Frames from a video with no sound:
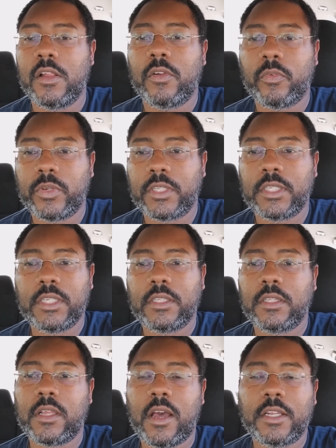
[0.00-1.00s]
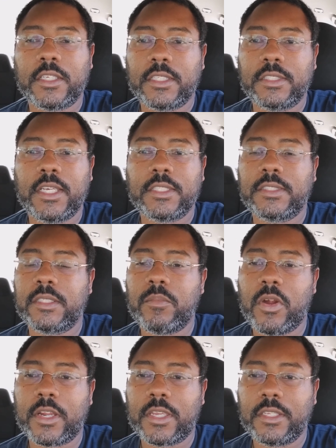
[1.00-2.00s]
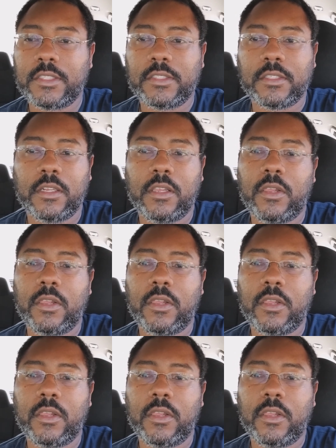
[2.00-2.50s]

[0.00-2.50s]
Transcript: really uncontested market